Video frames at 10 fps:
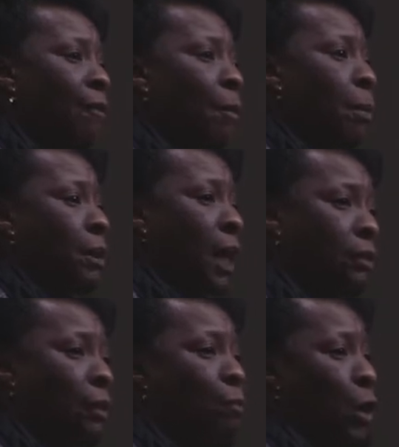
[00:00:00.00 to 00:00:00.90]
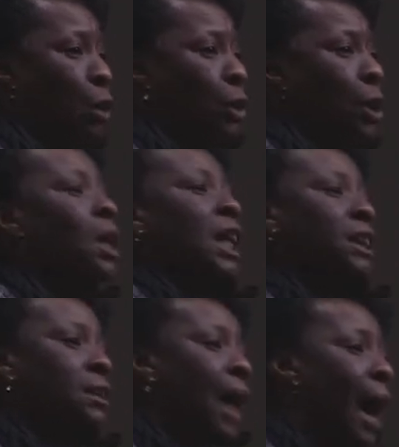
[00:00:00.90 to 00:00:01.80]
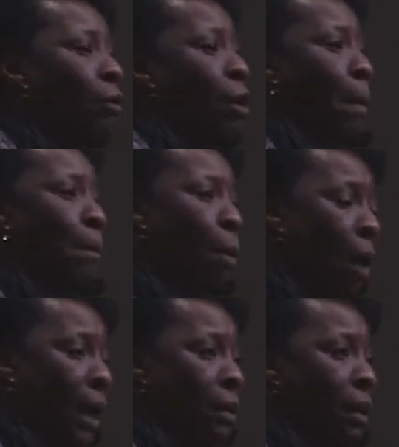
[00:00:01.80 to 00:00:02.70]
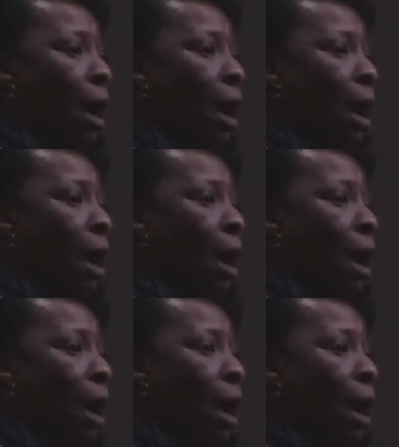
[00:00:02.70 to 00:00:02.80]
has a productive future is not going to point